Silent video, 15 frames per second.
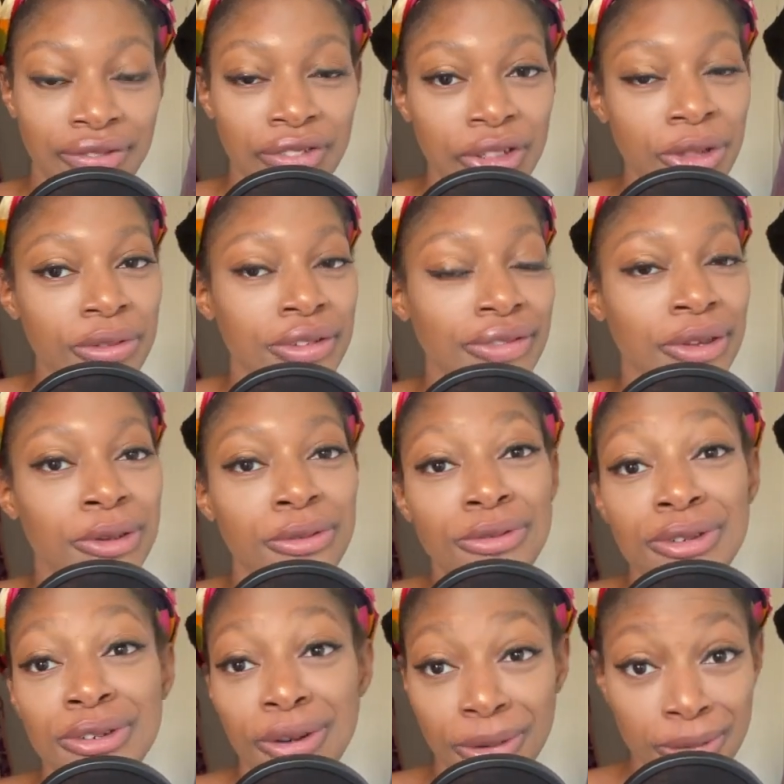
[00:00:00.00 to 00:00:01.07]
For those of you who
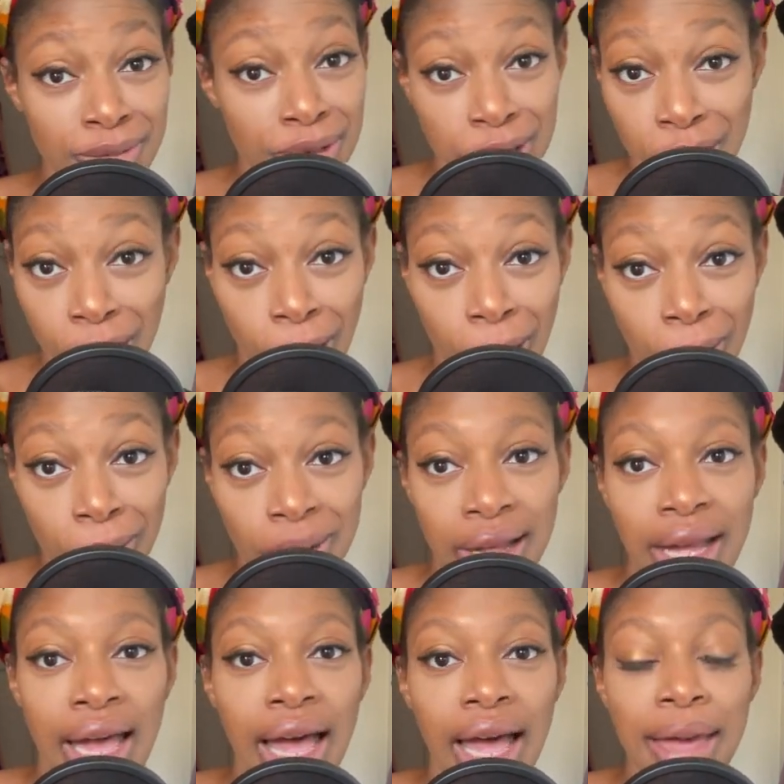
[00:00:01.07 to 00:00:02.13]
don't know,
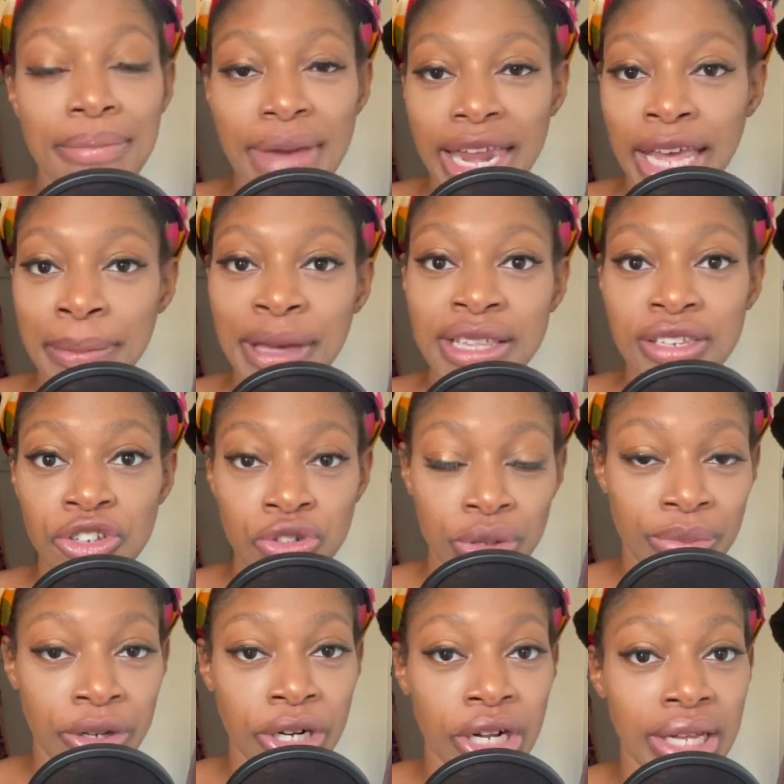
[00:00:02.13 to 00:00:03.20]
a Manic Pixie
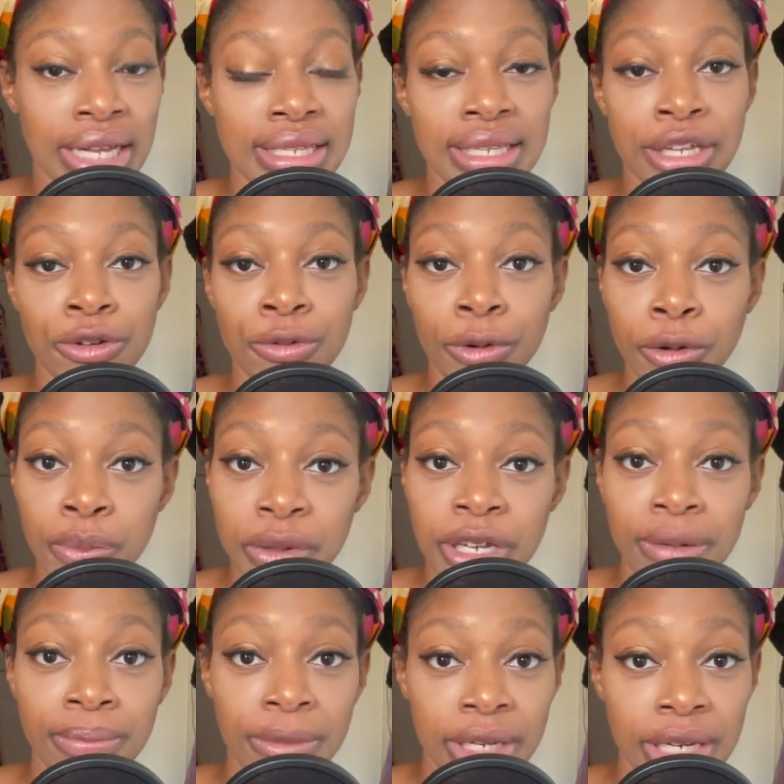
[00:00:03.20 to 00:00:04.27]
Dream Girl is a trope
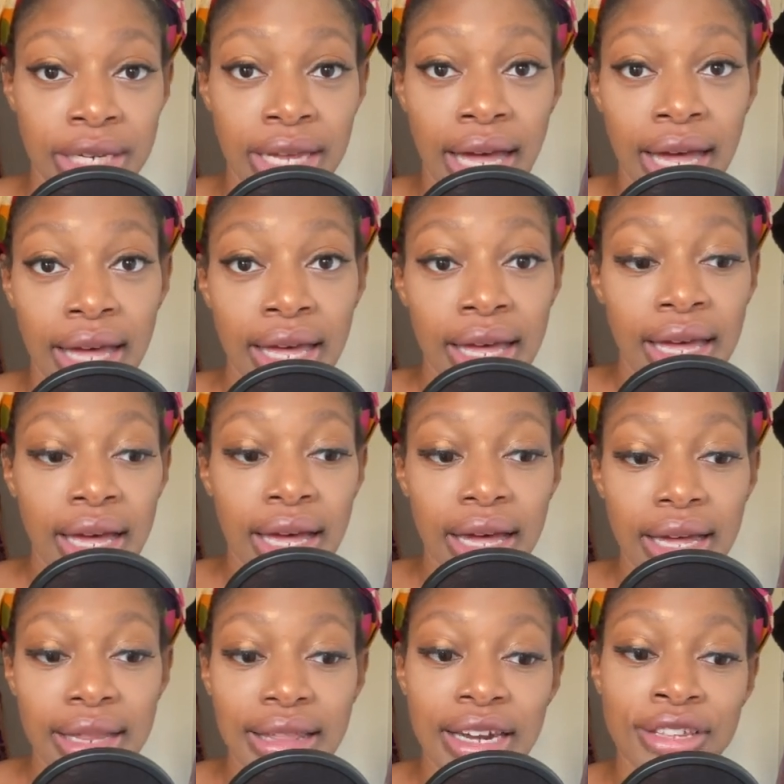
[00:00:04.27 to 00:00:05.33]
in media
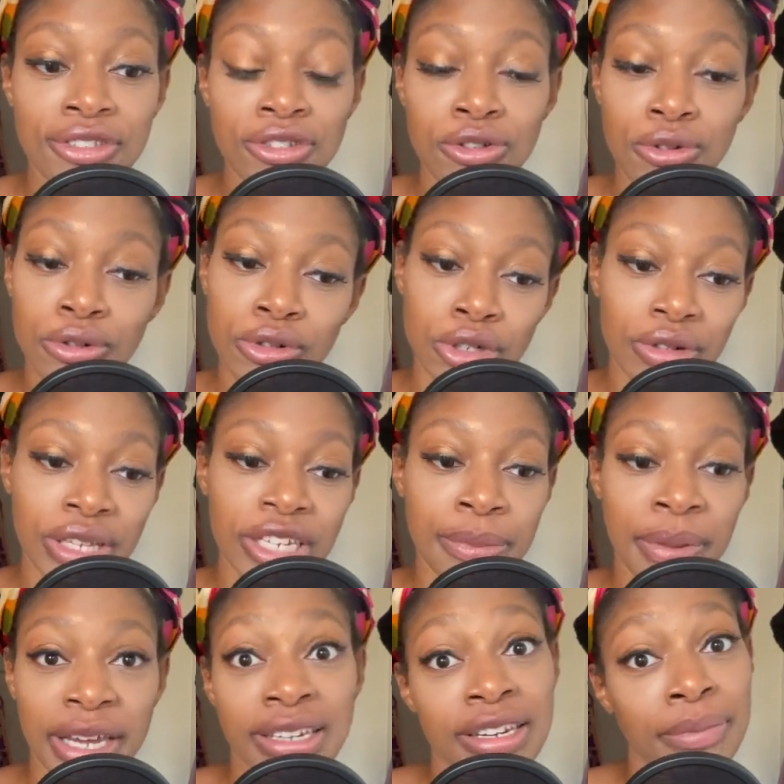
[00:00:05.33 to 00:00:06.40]
that is usually
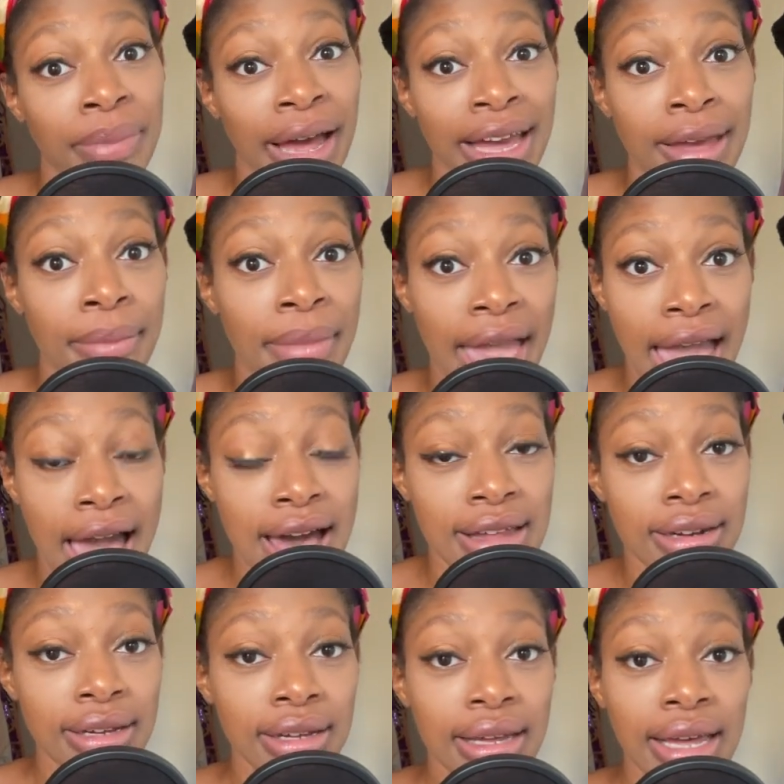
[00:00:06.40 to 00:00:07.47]
depicted by a
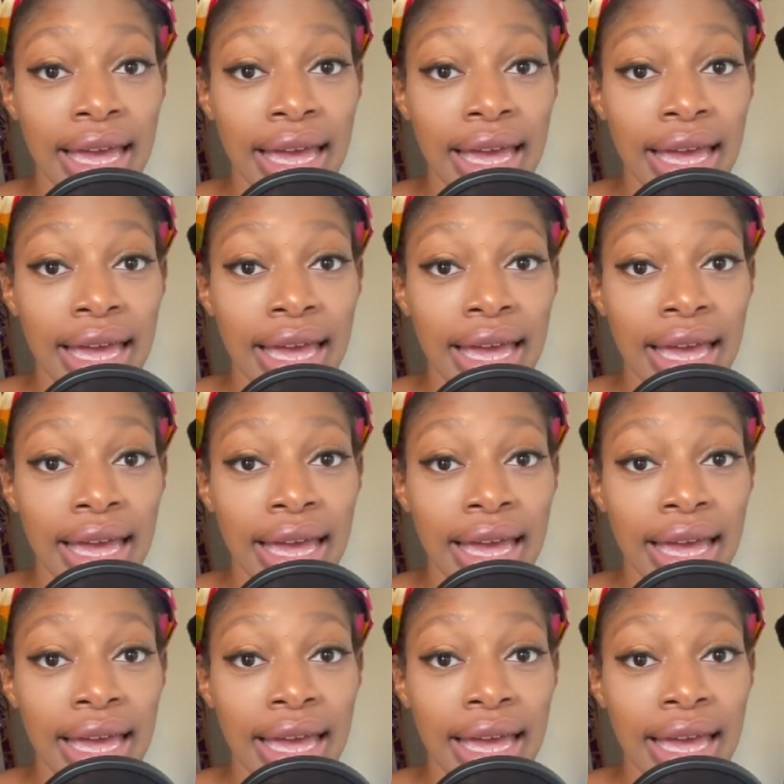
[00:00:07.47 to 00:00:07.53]
man.